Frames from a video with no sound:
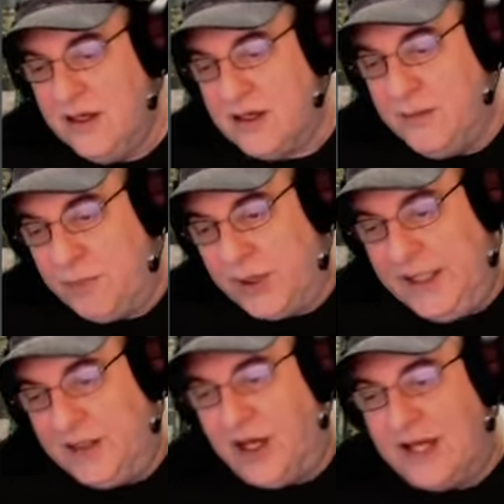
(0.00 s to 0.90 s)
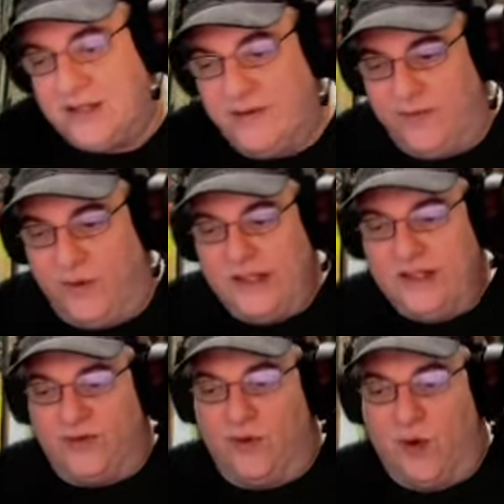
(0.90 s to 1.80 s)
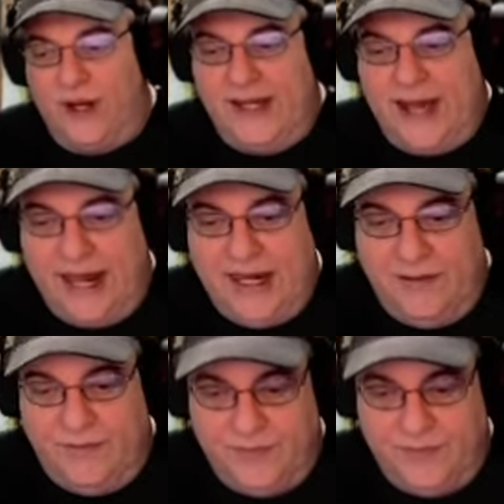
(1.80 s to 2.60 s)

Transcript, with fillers: complete loss of voice for one day.